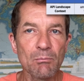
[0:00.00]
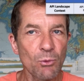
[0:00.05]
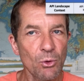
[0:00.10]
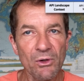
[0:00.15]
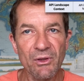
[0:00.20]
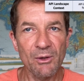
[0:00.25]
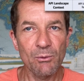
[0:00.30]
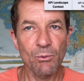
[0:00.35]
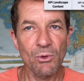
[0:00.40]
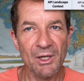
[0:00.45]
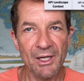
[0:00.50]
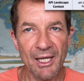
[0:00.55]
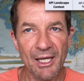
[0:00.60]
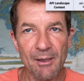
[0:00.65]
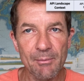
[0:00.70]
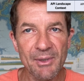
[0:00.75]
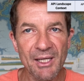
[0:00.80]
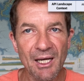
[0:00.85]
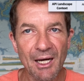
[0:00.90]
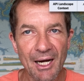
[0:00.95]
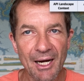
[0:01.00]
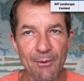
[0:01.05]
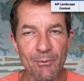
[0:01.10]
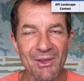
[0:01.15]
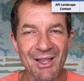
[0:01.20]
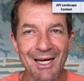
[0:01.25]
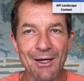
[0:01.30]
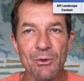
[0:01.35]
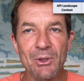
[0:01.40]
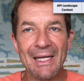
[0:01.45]
more than one API
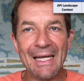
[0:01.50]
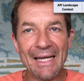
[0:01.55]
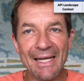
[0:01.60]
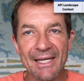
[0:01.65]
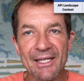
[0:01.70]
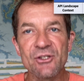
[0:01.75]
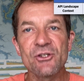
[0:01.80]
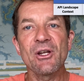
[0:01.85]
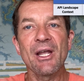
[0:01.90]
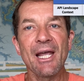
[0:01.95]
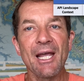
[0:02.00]
without each